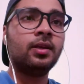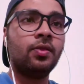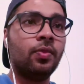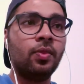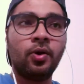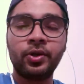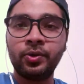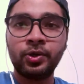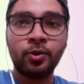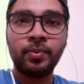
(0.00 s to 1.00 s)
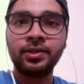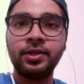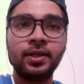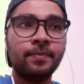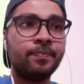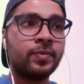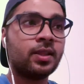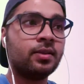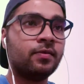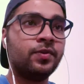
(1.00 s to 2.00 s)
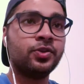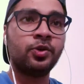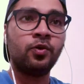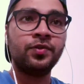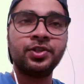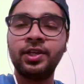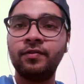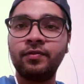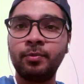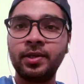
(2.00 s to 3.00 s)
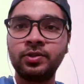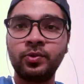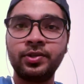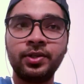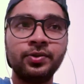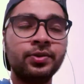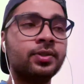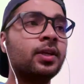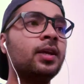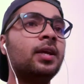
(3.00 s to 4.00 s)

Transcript: not a good complexity we should always stay away from n square solutions